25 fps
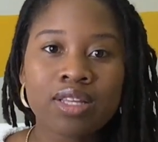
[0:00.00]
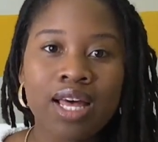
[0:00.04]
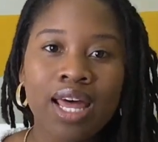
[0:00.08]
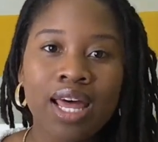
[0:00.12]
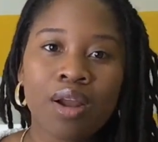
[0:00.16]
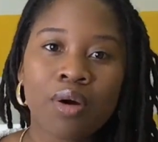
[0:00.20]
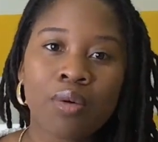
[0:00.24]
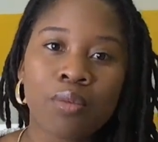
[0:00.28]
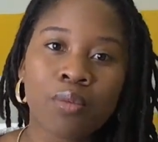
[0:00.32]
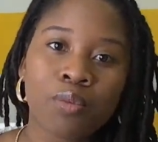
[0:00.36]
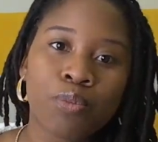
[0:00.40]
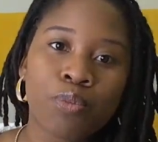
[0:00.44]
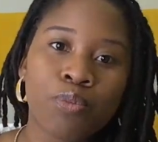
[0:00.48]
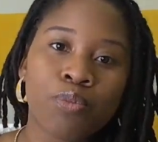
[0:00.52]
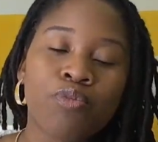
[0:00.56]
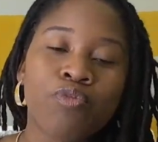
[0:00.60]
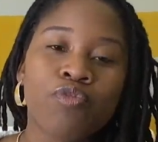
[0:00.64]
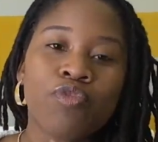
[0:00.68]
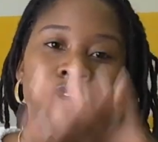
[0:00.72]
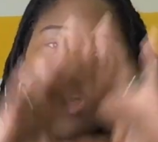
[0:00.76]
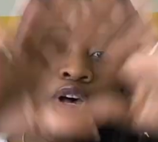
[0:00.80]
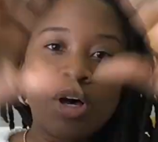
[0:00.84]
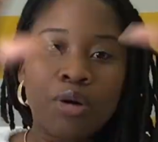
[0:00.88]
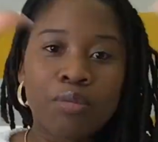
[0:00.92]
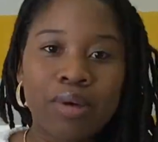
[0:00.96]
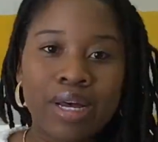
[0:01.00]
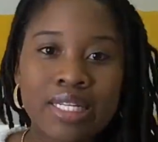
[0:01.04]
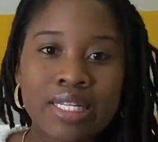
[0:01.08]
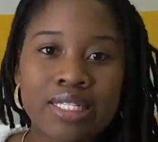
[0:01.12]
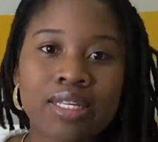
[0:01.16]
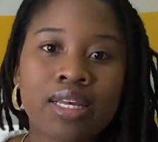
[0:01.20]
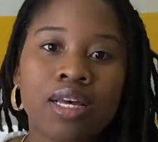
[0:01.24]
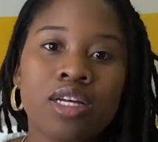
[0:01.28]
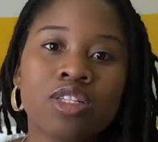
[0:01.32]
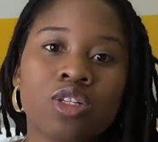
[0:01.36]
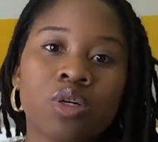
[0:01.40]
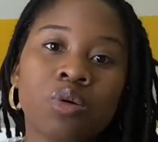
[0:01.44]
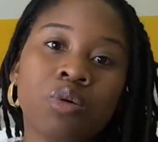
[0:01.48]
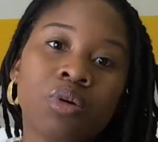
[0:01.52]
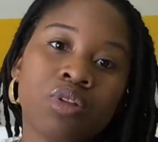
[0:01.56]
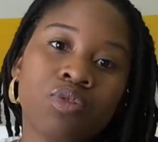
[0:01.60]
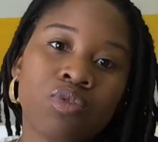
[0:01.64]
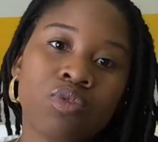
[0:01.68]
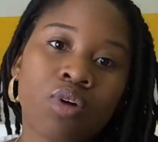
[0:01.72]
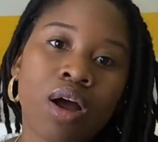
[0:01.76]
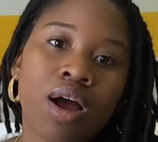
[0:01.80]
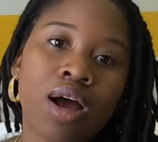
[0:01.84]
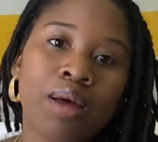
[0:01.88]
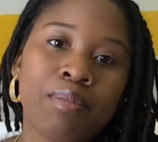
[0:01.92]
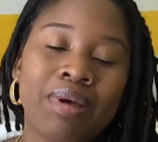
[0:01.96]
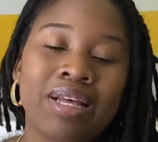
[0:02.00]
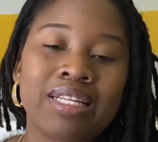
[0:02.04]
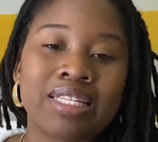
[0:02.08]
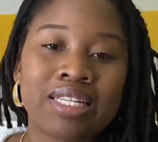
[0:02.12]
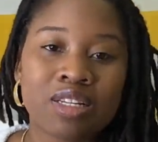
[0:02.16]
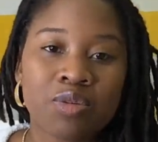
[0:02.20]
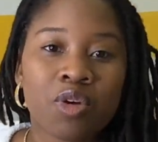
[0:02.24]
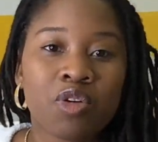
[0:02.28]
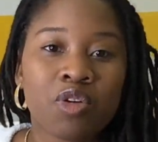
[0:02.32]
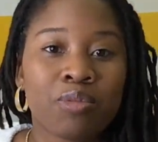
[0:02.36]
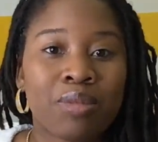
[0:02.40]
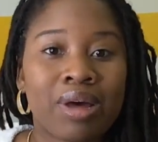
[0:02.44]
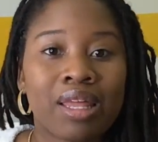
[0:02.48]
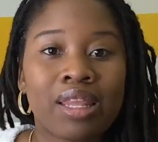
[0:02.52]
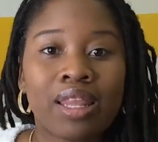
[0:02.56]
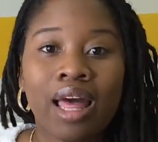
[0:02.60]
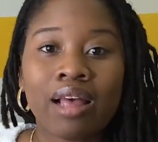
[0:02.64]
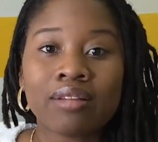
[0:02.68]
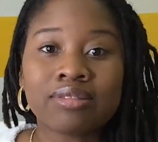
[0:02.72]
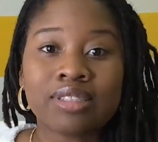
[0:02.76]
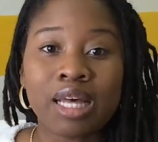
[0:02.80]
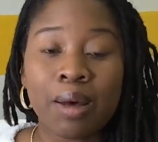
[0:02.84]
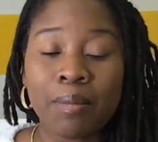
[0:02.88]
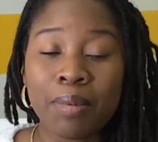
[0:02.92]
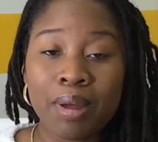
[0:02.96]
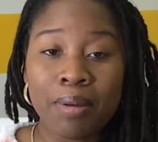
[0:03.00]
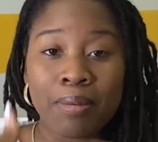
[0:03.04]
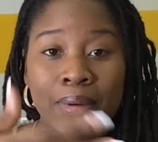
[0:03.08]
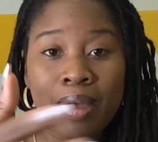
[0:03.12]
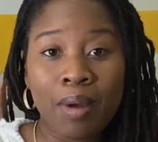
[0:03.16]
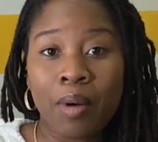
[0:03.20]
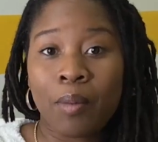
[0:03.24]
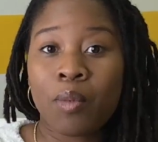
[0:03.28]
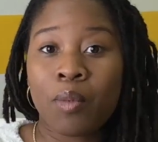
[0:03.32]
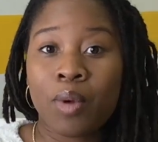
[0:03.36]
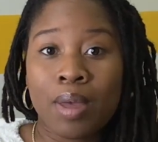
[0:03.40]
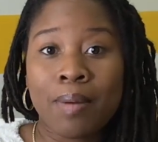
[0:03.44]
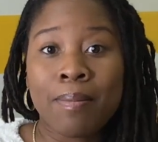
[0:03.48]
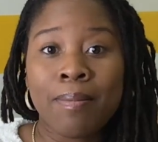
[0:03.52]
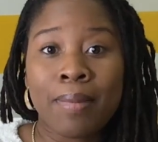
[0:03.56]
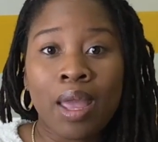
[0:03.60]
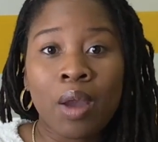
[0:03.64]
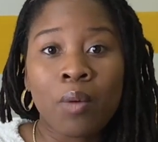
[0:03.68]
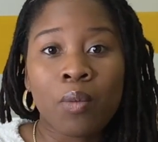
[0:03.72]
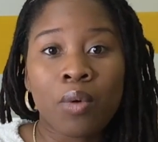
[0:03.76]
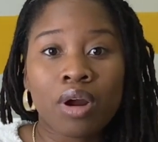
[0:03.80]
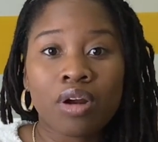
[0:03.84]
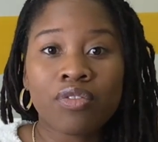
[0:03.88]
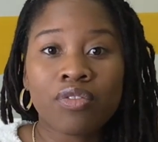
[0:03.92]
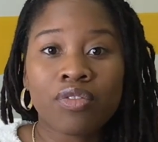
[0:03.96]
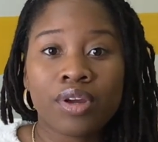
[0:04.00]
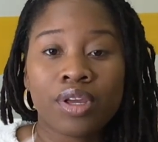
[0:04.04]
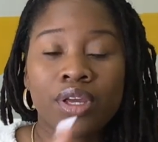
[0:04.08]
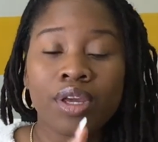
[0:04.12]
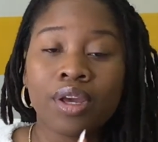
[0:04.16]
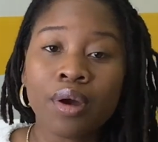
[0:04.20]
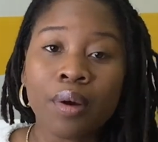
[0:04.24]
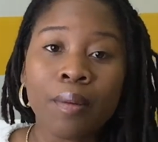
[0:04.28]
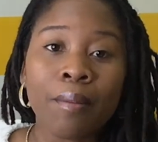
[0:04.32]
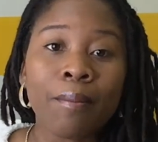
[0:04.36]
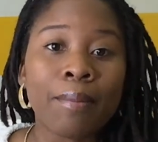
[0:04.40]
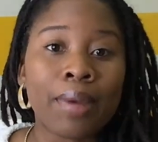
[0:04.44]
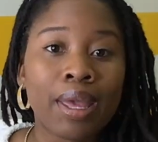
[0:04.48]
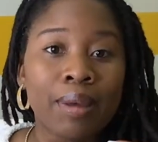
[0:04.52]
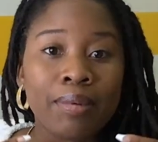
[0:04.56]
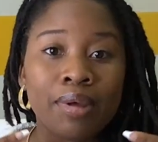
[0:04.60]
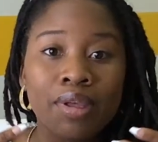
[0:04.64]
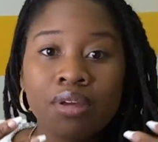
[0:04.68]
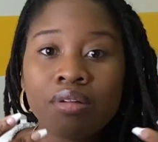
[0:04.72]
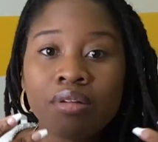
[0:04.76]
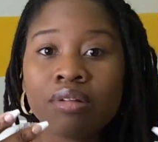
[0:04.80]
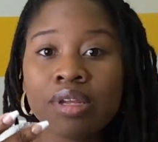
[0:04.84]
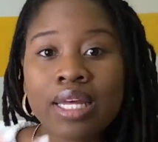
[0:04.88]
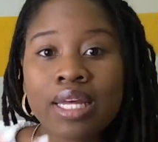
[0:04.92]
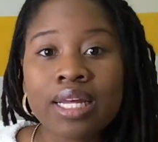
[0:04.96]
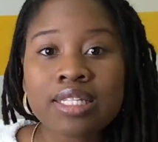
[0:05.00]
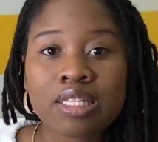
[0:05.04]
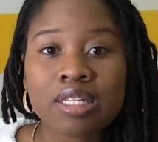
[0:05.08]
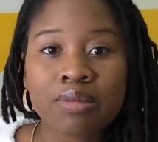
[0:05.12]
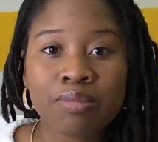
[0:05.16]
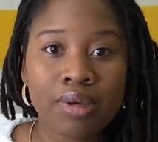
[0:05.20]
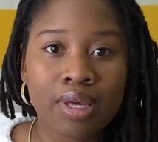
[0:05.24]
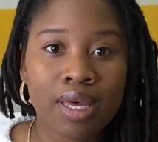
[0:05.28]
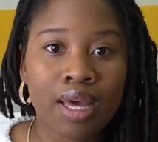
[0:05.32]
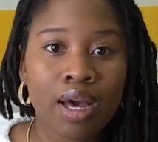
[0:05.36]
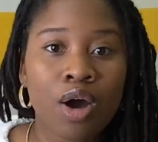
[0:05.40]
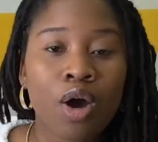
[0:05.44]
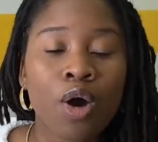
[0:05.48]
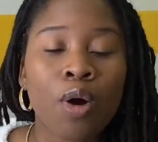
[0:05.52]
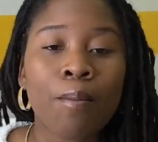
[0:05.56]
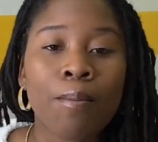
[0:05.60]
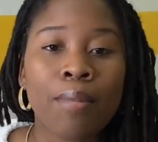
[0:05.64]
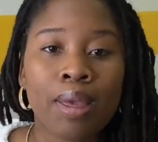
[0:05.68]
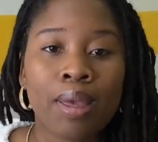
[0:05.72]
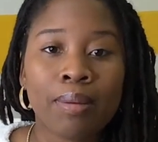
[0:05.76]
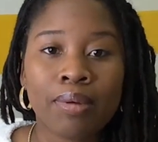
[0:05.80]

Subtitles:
So I don't fill my schedule with Ron because it doesn't work with my lifestyle, but it may work for you. Maybe you need to be at home.